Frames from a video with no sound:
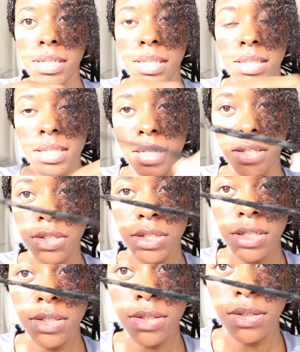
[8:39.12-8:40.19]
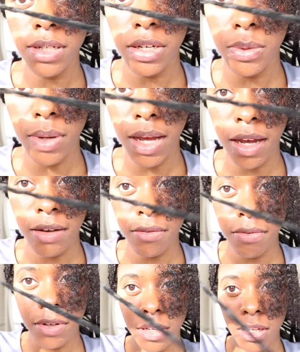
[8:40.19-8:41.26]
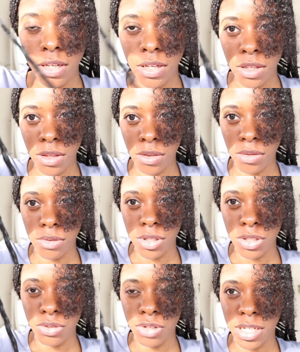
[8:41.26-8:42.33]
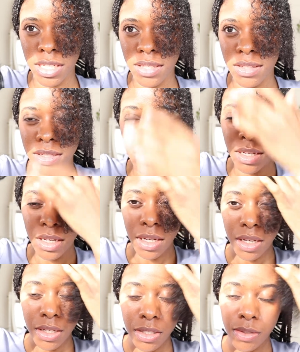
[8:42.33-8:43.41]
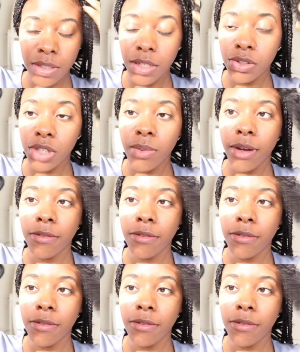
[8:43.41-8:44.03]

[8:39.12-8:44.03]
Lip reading: it in the center, so now you have 3 strands. So essentially by